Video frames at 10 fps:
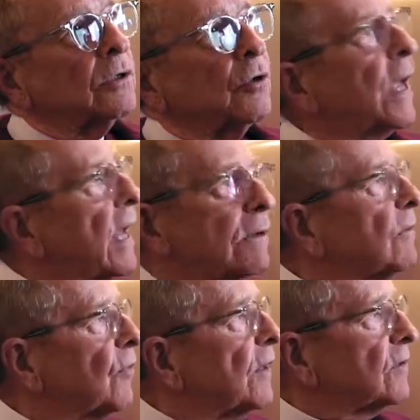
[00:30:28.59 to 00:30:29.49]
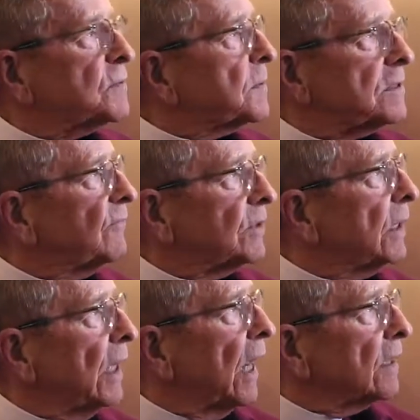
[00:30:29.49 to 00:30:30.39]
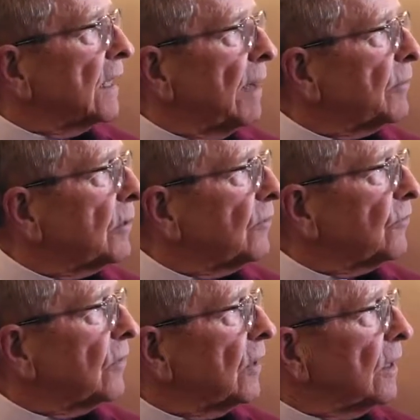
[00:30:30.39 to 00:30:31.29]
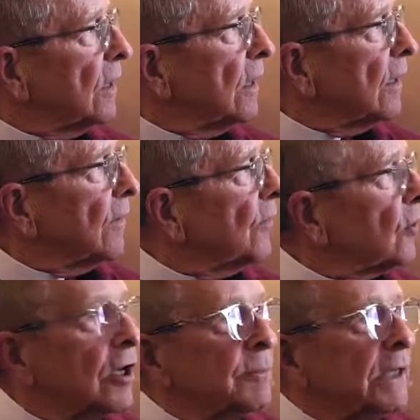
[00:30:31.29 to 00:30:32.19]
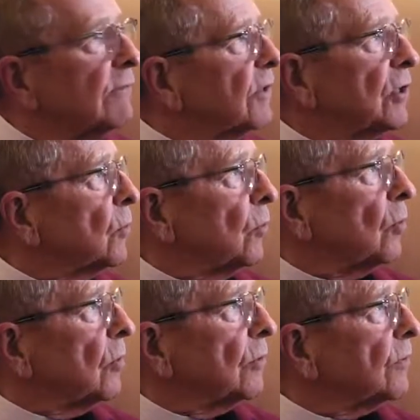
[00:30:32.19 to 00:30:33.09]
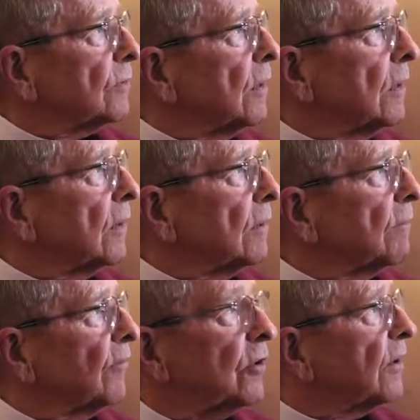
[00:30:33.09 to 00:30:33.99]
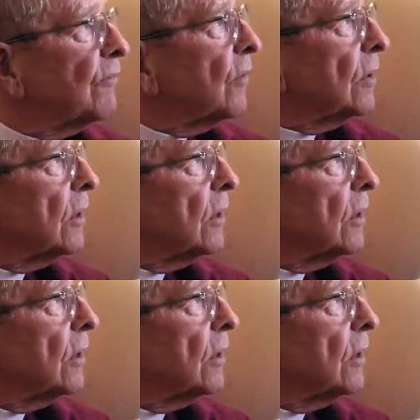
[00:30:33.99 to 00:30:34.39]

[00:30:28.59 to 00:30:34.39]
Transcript: you can't think specifically like that because uh, they're going to be living in a world uh, very different